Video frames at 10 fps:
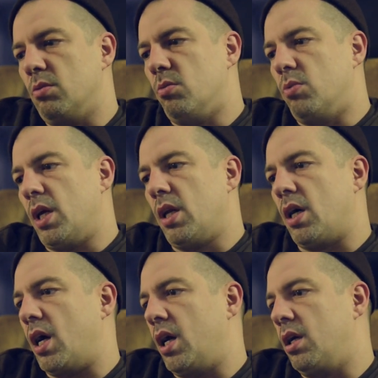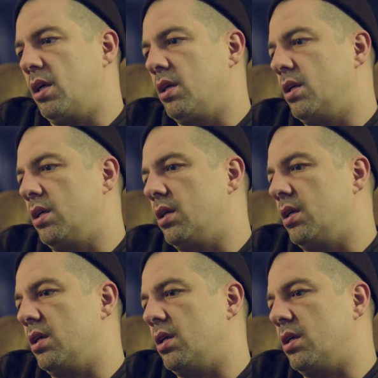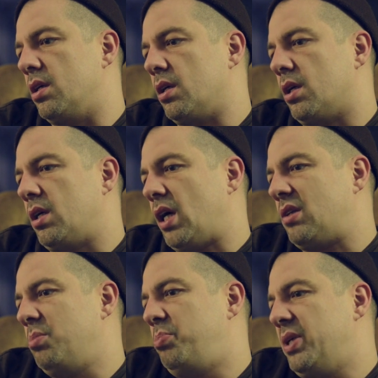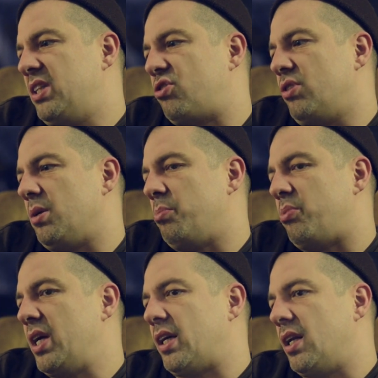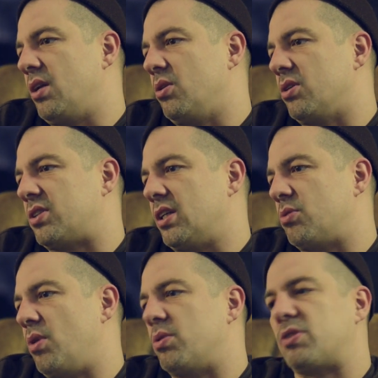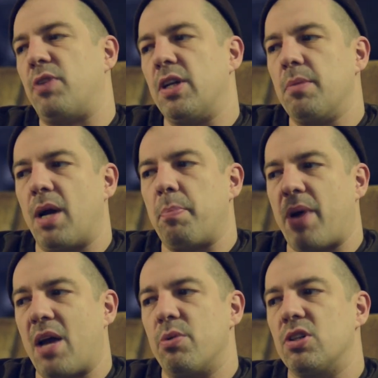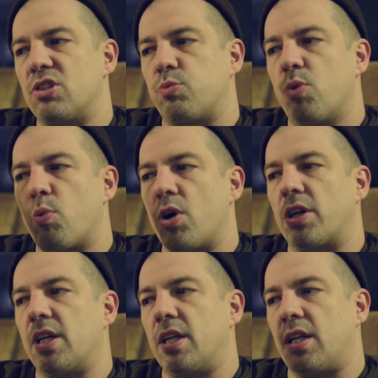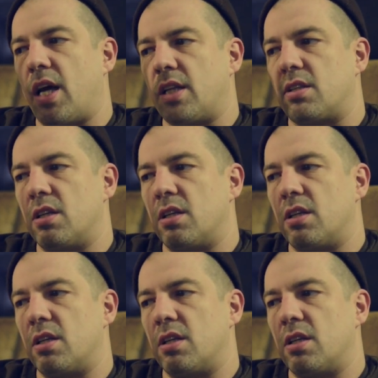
when I got to Beat Street and breaking and all those things, what was funny, my parents were working at